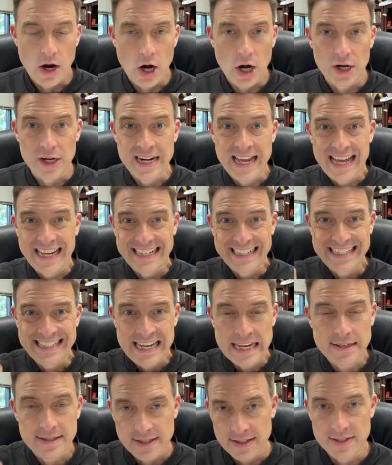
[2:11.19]
are not
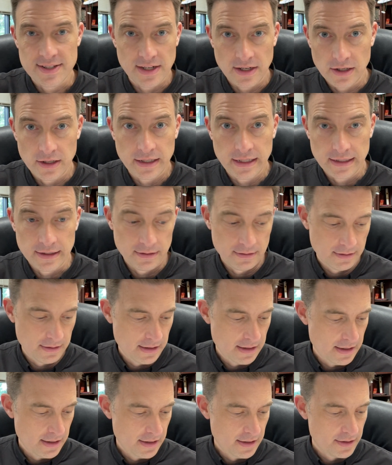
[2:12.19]
necessary
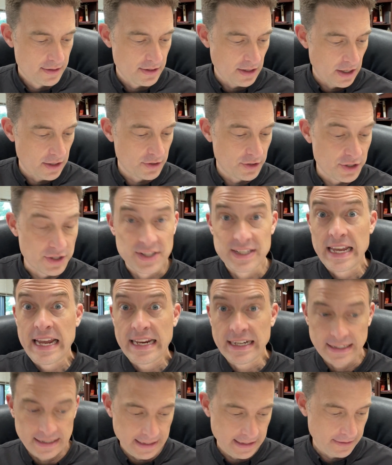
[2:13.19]
to
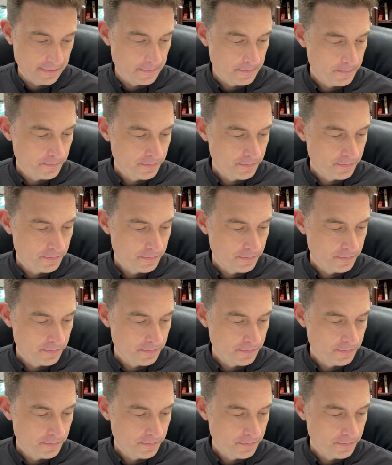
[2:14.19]
understanding.